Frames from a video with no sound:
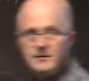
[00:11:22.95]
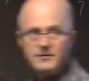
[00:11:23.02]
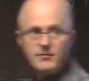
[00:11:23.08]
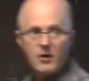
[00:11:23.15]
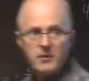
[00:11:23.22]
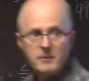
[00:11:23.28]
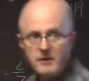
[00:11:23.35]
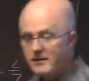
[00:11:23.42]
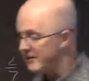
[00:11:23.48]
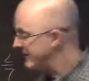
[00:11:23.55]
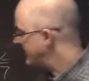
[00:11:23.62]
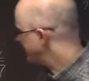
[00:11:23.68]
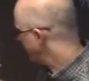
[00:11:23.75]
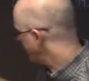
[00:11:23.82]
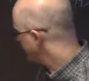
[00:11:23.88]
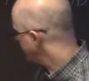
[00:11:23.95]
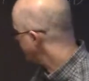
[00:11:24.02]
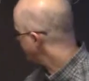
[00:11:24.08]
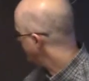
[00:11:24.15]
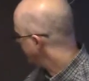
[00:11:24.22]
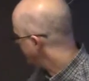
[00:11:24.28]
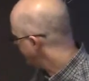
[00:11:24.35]
the formula that Jordan was
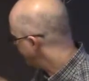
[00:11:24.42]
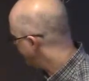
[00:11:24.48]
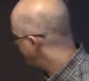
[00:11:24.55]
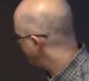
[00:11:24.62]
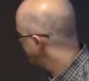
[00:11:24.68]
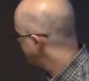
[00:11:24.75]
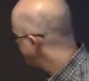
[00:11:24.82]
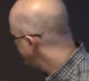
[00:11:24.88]
talking about.